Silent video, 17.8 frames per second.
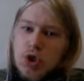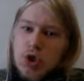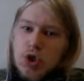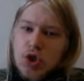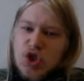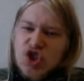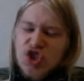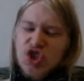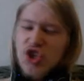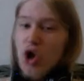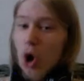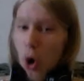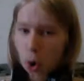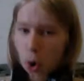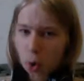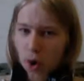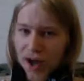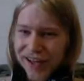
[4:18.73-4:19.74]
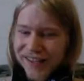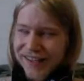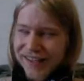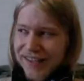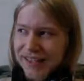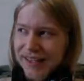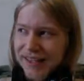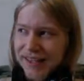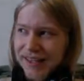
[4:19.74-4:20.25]
So,
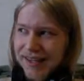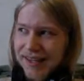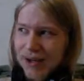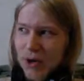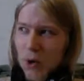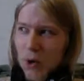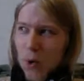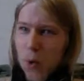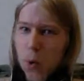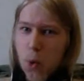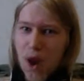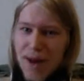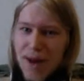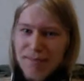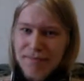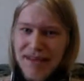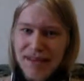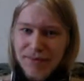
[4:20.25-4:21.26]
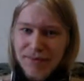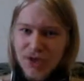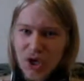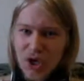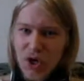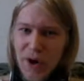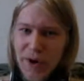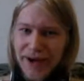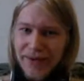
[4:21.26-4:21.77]
when memes are
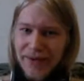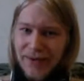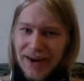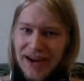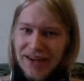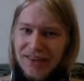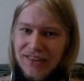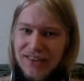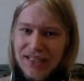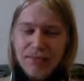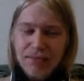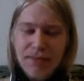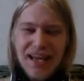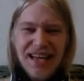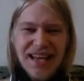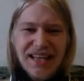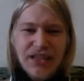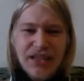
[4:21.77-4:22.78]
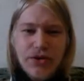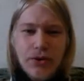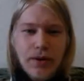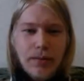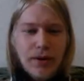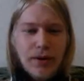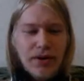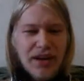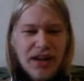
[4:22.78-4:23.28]
going around and making a joke
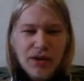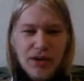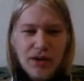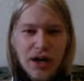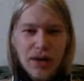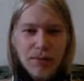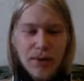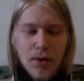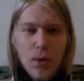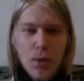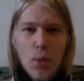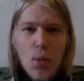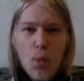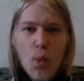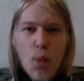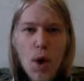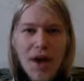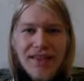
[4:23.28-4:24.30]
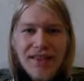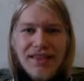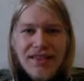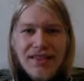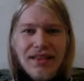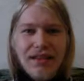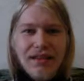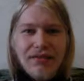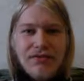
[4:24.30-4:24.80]
about Allahu Akbar, what
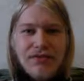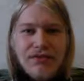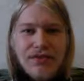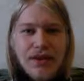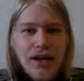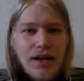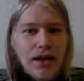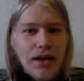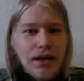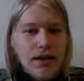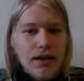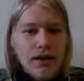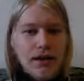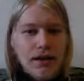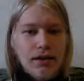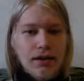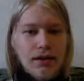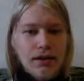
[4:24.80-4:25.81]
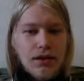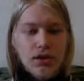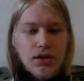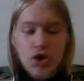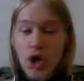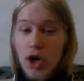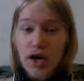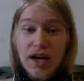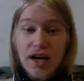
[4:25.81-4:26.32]
the frick?
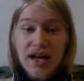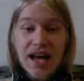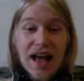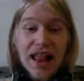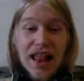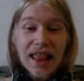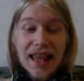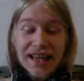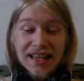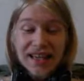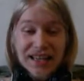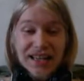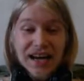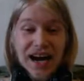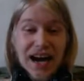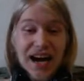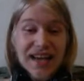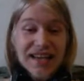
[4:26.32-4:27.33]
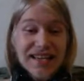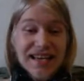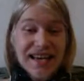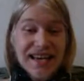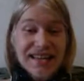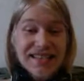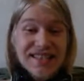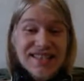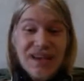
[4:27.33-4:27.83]
Sure, like, I
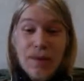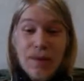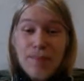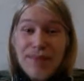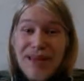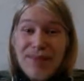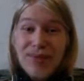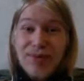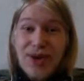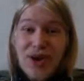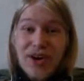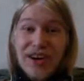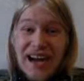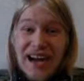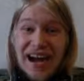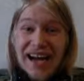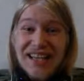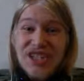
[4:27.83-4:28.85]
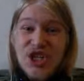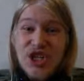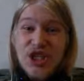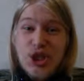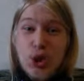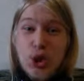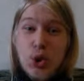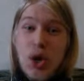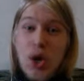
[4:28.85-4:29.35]
get some people are actually
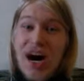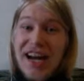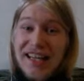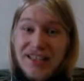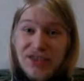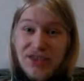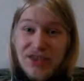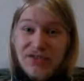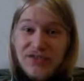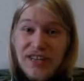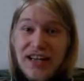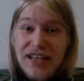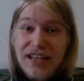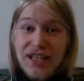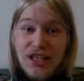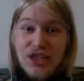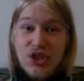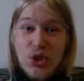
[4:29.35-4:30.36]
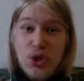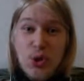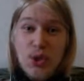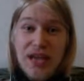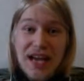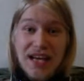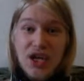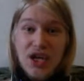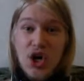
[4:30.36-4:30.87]
trying to offend to
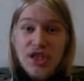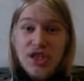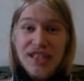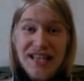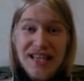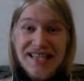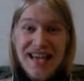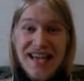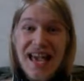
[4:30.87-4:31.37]
get content.